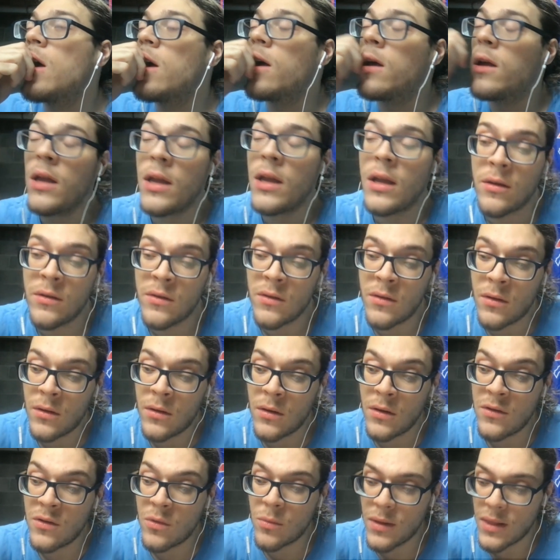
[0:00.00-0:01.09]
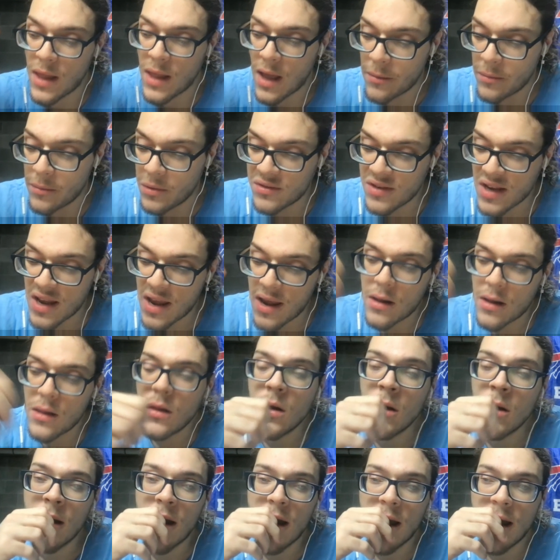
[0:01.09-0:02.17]
is a reliable
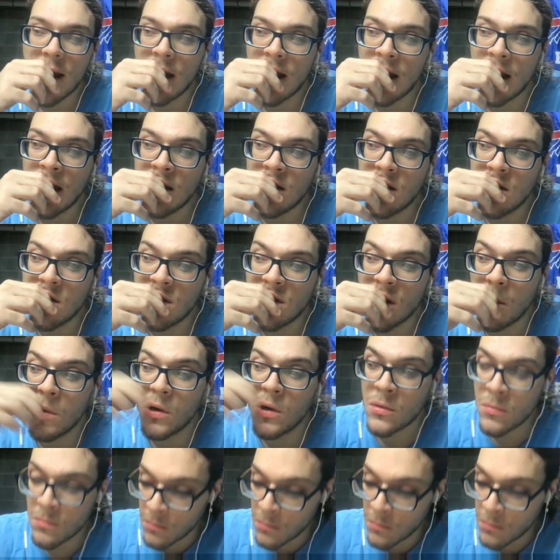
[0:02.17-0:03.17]
tackler, and someone